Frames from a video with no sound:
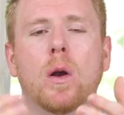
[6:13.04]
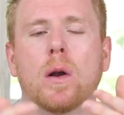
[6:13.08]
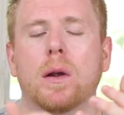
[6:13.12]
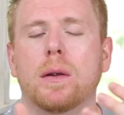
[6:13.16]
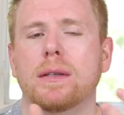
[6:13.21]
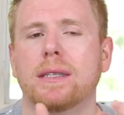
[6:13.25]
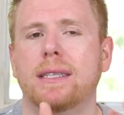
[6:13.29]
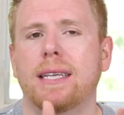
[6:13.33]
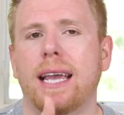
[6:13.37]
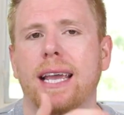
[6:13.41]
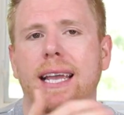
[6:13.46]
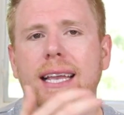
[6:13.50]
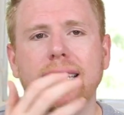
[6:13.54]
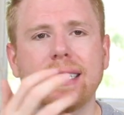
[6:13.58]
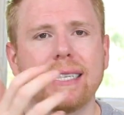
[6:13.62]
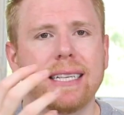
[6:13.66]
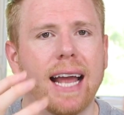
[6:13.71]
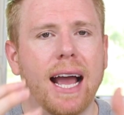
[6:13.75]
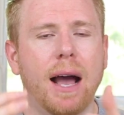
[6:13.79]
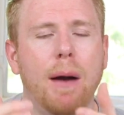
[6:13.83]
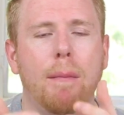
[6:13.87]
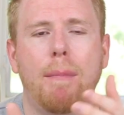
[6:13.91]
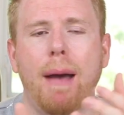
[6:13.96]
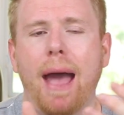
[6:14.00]
or taken
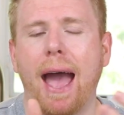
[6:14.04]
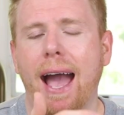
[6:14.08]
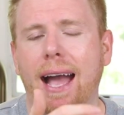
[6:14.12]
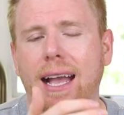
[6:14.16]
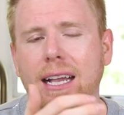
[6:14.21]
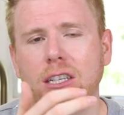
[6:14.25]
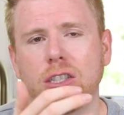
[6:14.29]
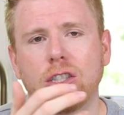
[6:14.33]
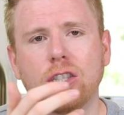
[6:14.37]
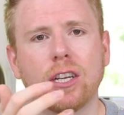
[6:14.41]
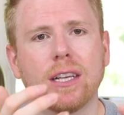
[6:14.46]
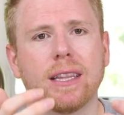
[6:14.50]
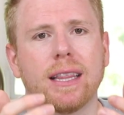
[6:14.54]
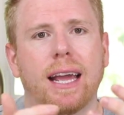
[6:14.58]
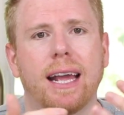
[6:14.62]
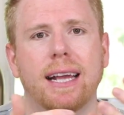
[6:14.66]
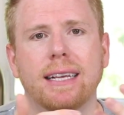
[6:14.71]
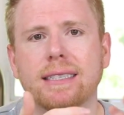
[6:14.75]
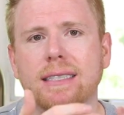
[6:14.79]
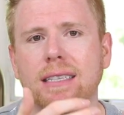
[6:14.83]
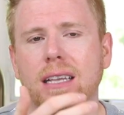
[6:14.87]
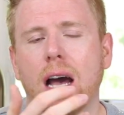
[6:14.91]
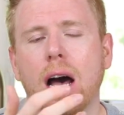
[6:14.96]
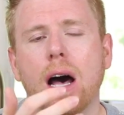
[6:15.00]
down packaging that
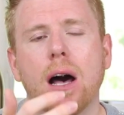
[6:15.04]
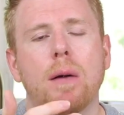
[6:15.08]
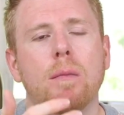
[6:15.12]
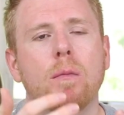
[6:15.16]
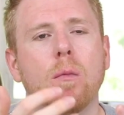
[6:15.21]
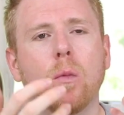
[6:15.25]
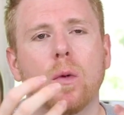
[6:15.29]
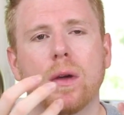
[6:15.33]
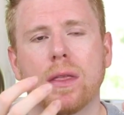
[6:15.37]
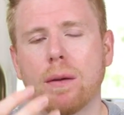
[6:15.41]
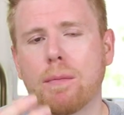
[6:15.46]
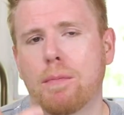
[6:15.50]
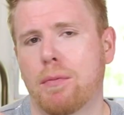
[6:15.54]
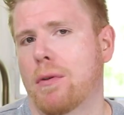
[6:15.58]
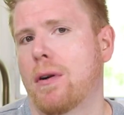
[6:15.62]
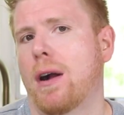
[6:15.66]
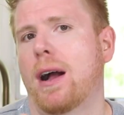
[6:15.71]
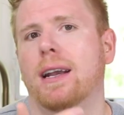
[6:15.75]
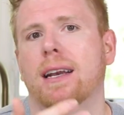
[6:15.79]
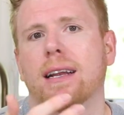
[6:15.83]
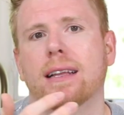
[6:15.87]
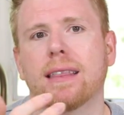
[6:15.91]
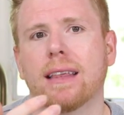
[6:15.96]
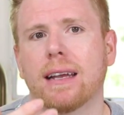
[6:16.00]
has come with a
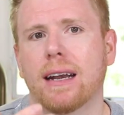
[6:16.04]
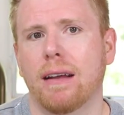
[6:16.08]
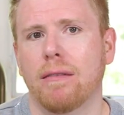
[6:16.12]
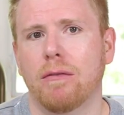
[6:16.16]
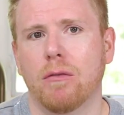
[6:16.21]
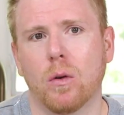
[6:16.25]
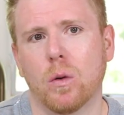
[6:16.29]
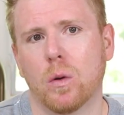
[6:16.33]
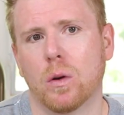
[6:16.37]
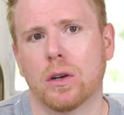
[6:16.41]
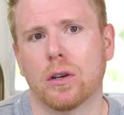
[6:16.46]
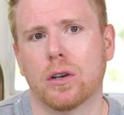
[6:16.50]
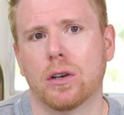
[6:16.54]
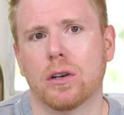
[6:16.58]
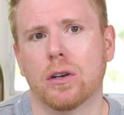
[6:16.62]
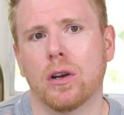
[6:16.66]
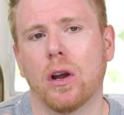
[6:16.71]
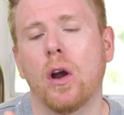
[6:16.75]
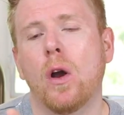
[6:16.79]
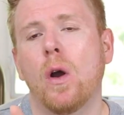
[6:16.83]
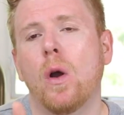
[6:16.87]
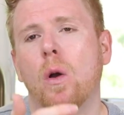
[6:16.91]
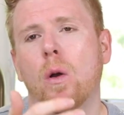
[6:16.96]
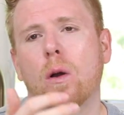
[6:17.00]
product that I've
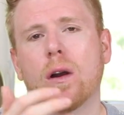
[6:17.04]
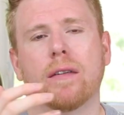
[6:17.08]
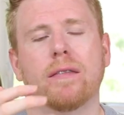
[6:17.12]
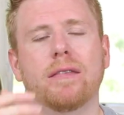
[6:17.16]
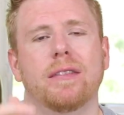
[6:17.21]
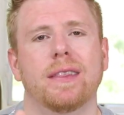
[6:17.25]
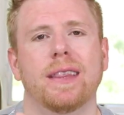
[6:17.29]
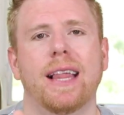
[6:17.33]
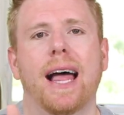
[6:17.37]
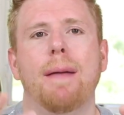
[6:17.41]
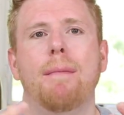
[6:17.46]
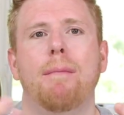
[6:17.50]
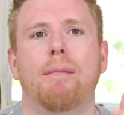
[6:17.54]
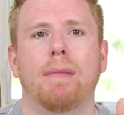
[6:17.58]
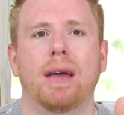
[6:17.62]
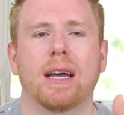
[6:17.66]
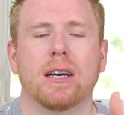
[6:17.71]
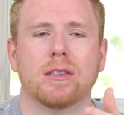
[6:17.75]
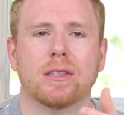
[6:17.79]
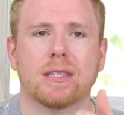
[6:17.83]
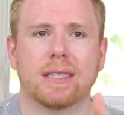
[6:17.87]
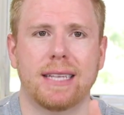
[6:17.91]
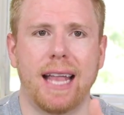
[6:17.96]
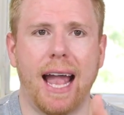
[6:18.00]
ordered, or I've let
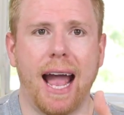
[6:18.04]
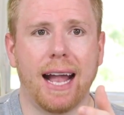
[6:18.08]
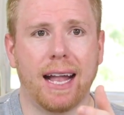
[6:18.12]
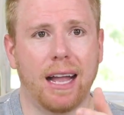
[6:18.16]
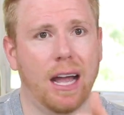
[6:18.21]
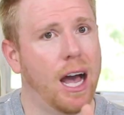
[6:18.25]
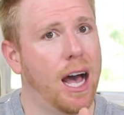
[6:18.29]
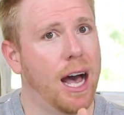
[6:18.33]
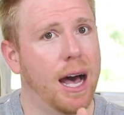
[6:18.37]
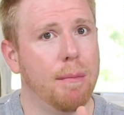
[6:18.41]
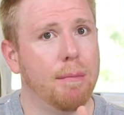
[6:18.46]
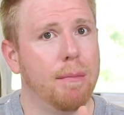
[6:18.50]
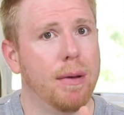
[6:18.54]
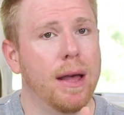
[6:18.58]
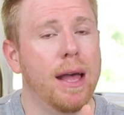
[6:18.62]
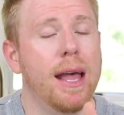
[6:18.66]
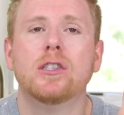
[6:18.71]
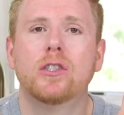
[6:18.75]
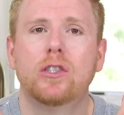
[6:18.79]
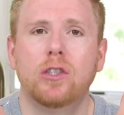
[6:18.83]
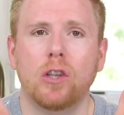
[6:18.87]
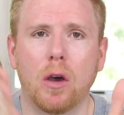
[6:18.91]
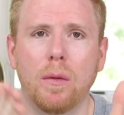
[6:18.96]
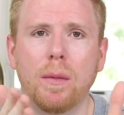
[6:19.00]
mail stack up.
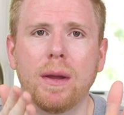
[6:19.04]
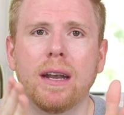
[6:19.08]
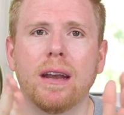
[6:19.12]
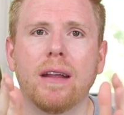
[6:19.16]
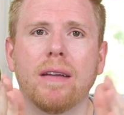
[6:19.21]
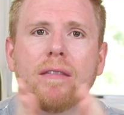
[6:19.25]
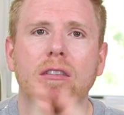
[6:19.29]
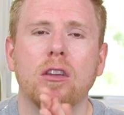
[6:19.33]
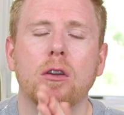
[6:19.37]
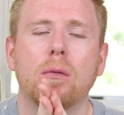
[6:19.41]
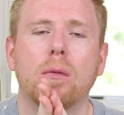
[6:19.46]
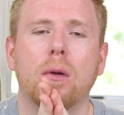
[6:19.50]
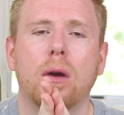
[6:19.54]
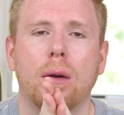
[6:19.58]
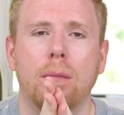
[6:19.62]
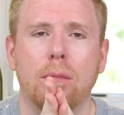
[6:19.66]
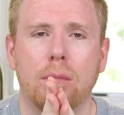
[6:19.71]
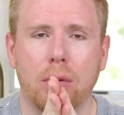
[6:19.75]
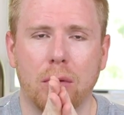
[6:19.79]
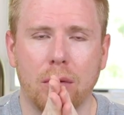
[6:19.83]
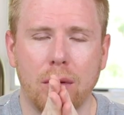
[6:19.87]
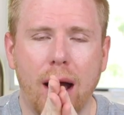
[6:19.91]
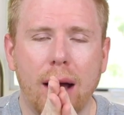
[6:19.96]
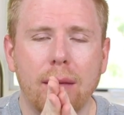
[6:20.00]
So many of you
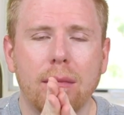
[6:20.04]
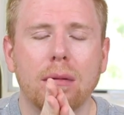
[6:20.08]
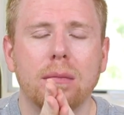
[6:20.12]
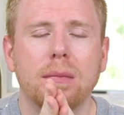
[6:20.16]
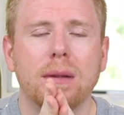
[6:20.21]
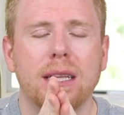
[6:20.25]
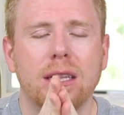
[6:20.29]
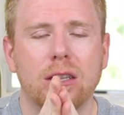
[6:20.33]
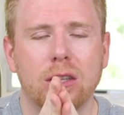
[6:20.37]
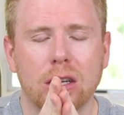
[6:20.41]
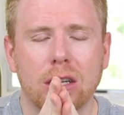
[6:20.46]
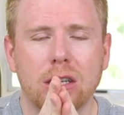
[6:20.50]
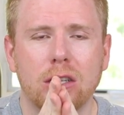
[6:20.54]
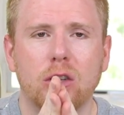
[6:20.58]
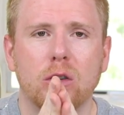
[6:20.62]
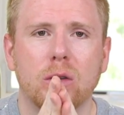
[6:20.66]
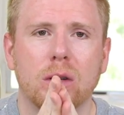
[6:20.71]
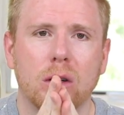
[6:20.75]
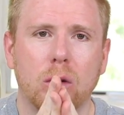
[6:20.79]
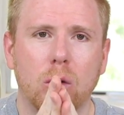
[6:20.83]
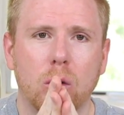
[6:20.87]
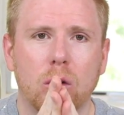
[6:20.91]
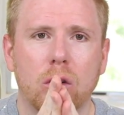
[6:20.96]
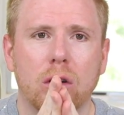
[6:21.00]
can probably look
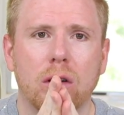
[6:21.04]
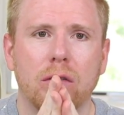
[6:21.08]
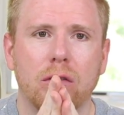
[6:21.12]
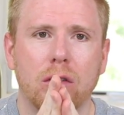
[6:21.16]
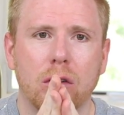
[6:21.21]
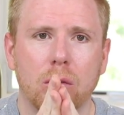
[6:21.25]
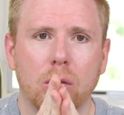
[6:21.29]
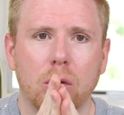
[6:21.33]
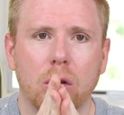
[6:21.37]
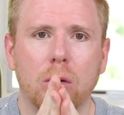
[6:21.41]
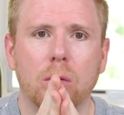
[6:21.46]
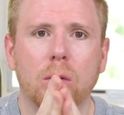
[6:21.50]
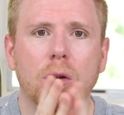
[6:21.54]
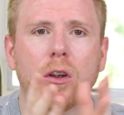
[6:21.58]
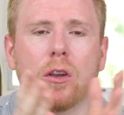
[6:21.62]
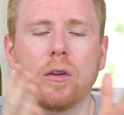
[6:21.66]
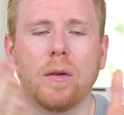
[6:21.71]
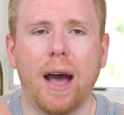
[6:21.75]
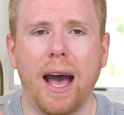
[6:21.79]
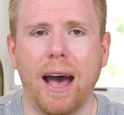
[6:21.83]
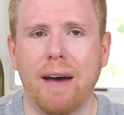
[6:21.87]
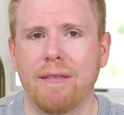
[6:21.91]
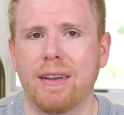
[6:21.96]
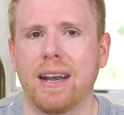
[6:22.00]
into a corner of your room where
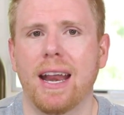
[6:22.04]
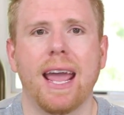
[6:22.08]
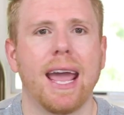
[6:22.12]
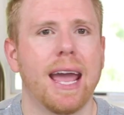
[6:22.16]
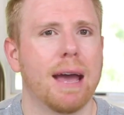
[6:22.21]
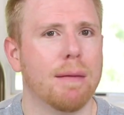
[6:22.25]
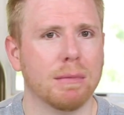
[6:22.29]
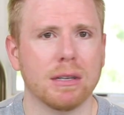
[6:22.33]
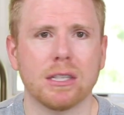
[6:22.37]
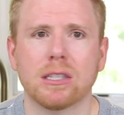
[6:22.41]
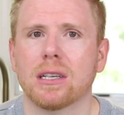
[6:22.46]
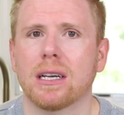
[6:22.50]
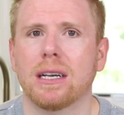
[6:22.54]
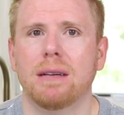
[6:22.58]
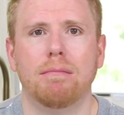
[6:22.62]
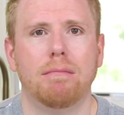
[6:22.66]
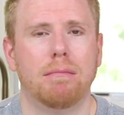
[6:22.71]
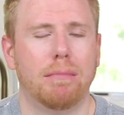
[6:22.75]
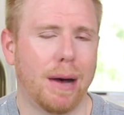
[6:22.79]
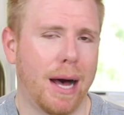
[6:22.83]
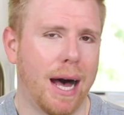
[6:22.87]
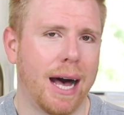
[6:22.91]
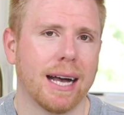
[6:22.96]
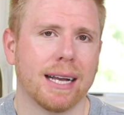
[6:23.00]
you have an
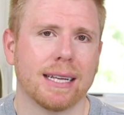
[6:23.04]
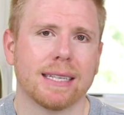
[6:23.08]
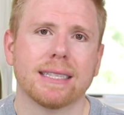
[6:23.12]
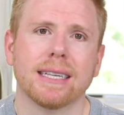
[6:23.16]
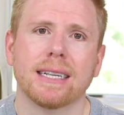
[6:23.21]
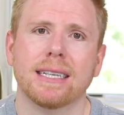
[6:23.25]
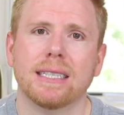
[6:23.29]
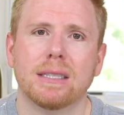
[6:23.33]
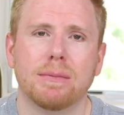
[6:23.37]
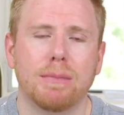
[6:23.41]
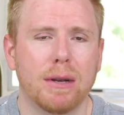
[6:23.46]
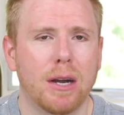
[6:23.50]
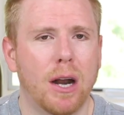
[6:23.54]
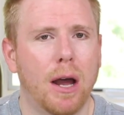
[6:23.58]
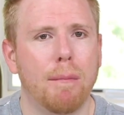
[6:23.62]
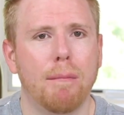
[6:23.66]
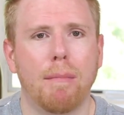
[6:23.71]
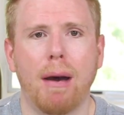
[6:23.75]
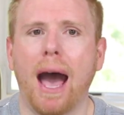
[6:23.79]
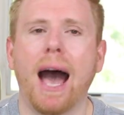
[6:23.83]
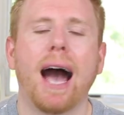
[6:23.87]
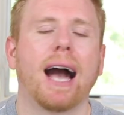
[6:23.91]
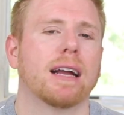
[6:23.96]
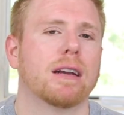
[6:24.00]
Amazon box that has been
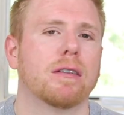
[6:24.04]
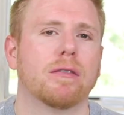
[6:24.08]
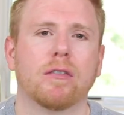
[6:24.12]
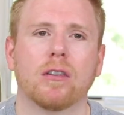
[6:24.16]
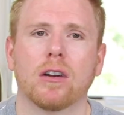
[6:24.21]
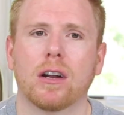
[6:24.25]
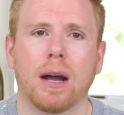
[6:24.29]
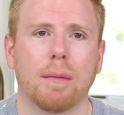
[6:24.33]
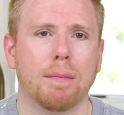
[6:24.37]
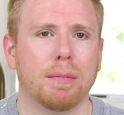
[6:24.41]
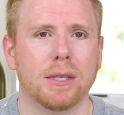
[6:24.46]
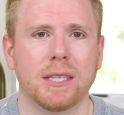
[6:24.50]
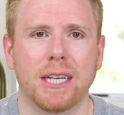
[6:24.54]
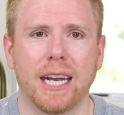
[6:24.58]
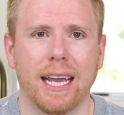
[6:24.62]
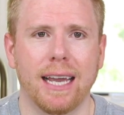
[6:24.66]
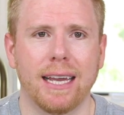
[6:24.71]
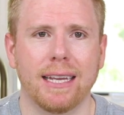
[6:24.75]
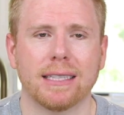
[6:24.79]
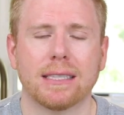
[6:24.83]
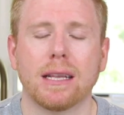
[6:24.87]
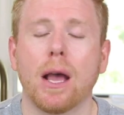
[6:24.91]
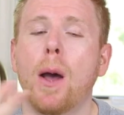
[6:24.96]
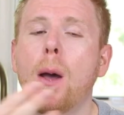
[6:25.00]
unpacked for a couple of
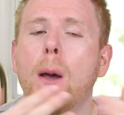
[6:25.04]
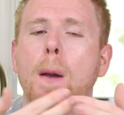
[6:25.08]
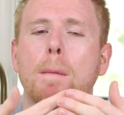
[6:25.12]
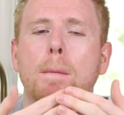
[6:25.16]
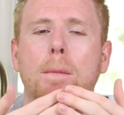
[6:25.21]
days.